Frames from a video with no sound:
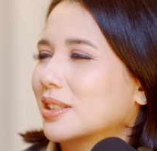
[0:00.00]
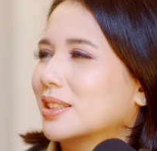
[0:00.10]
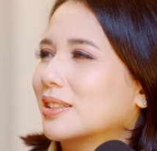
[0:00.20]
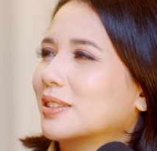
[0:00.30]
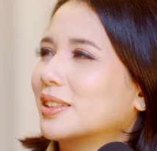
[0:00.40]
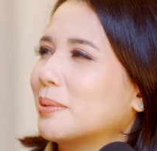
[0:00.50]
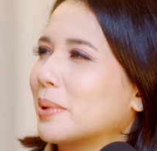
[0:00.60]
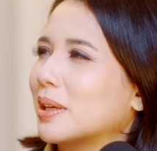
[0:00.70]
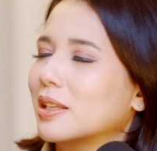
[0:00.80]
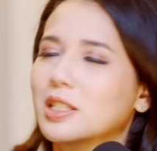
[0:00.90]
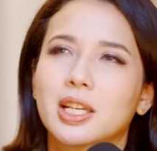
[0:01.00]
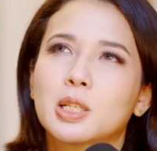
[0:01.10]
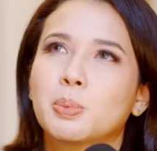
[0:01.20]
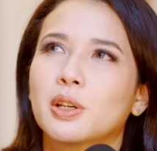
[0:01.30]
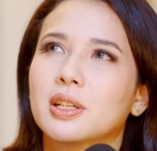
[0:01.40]
So to
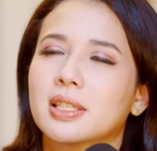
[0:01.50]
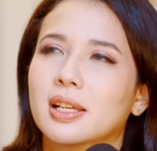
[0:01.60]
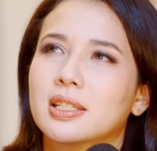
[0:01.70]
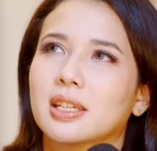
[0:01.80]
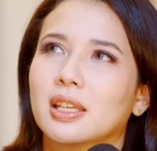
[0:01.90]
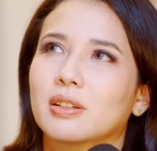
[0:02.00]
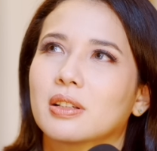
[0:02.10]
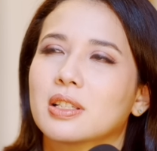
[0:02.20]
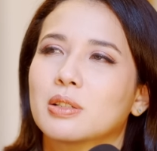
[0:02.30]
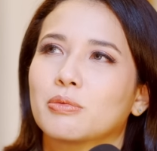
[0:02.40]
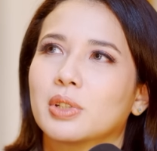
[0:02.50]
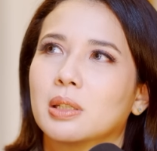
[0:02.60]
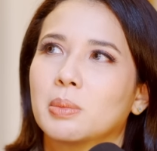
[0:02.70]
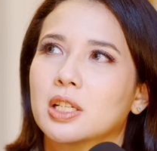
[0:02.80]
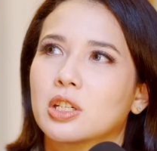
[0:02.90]
experience that together is really
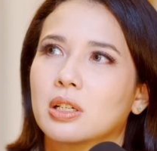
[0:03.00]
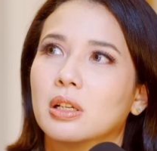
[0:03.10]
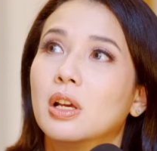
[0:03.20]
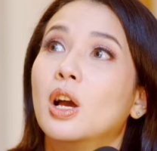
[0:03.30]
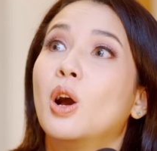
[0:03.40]
magical.